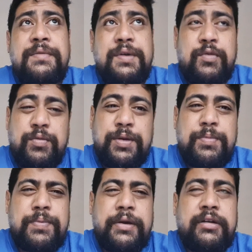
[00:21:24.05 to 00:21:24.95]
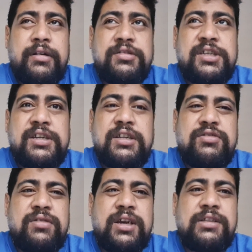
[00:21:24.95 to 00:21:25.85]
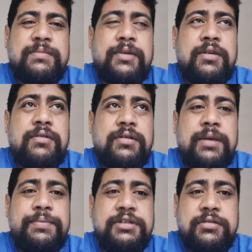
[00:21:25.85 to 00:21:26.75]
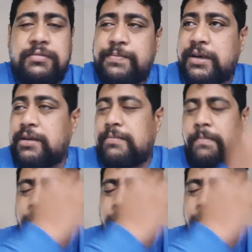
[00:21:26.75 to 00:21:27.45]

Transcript: We will be preparing our Sunday till night tomorrow episode, but